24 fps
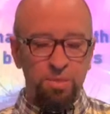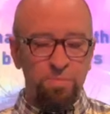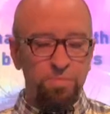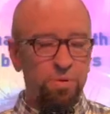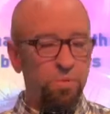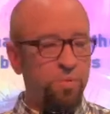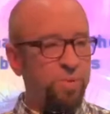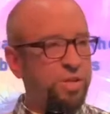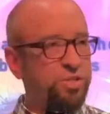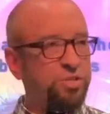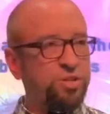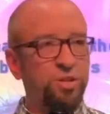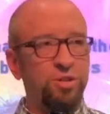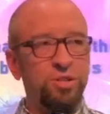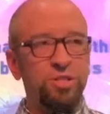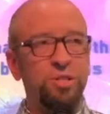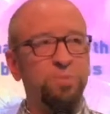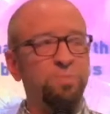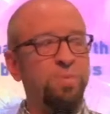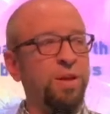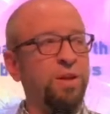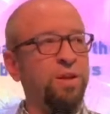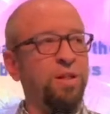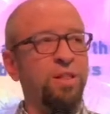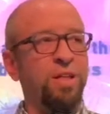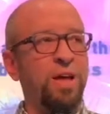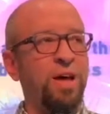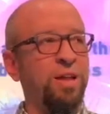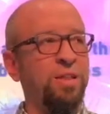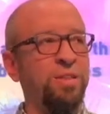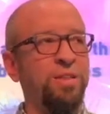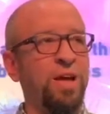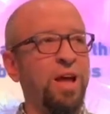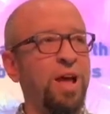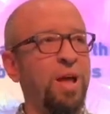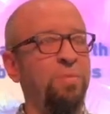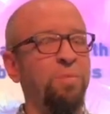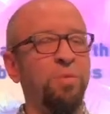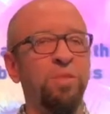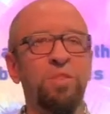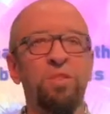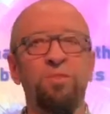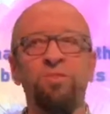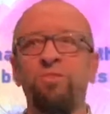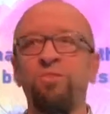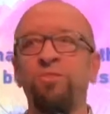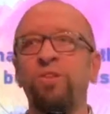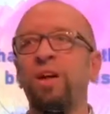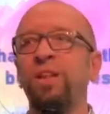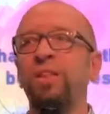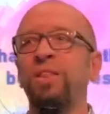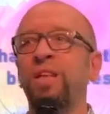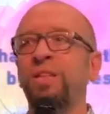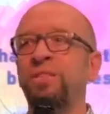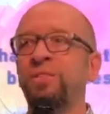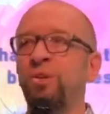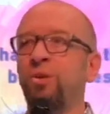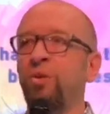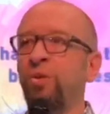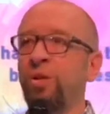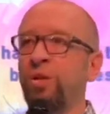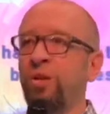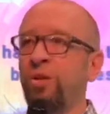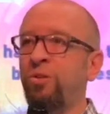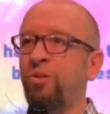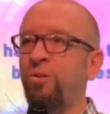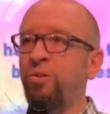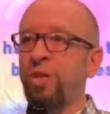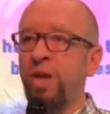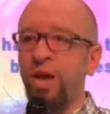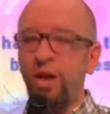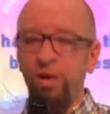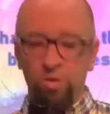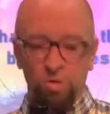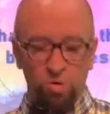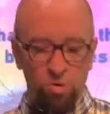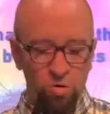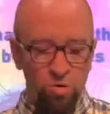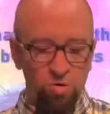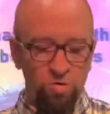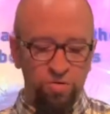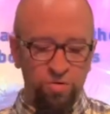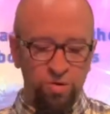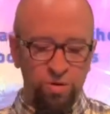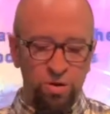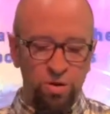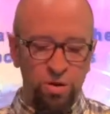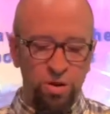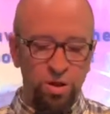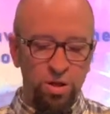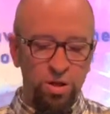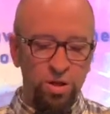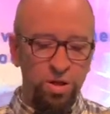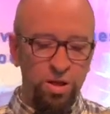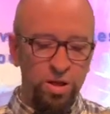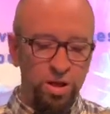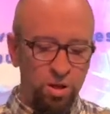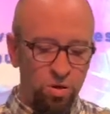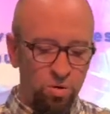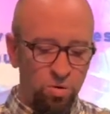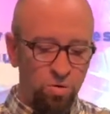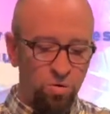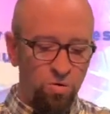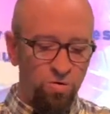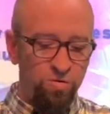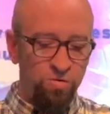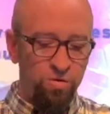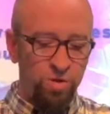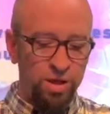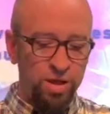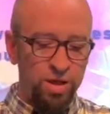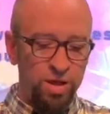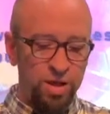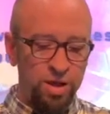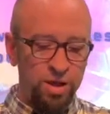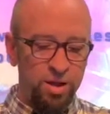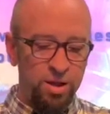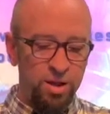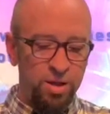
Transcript: but we shouldn't spend a lot of time with a friend that's going to do that over and over again.